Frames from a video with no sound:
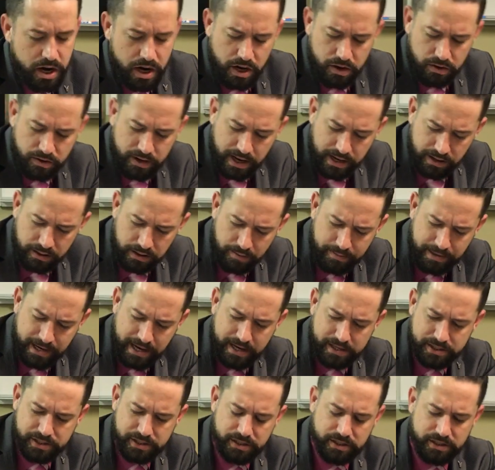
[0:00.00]
Okay, let me
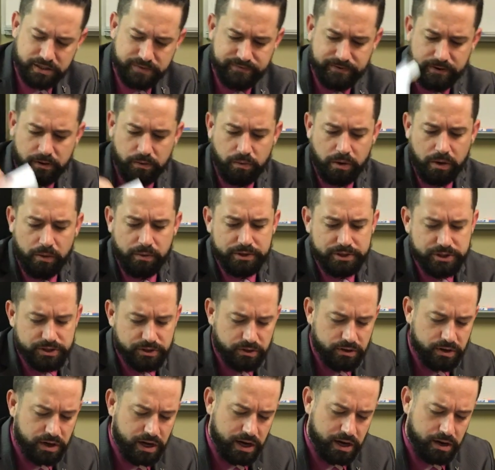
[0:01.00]
ask you this, Phil. What was
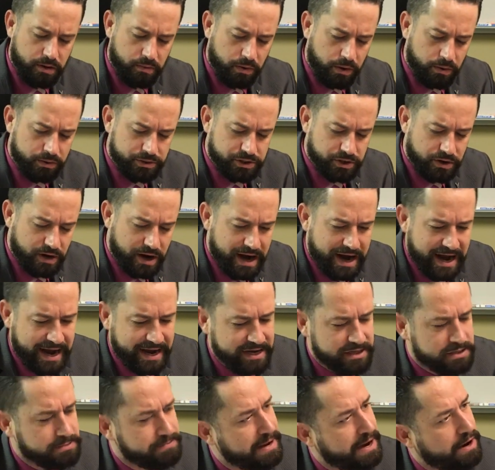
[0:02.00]
your
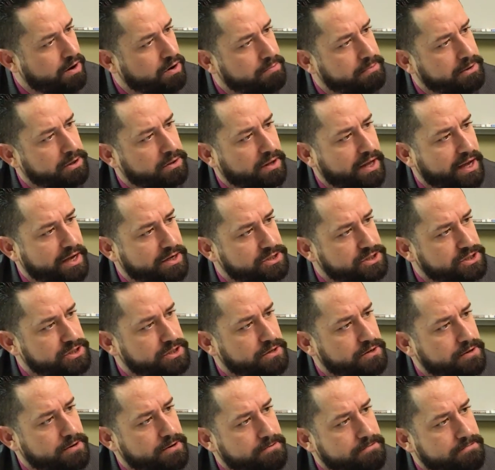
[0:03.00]
highest power bill last
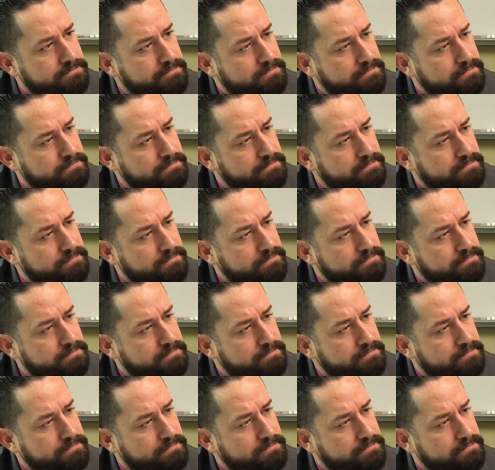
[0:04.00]
year?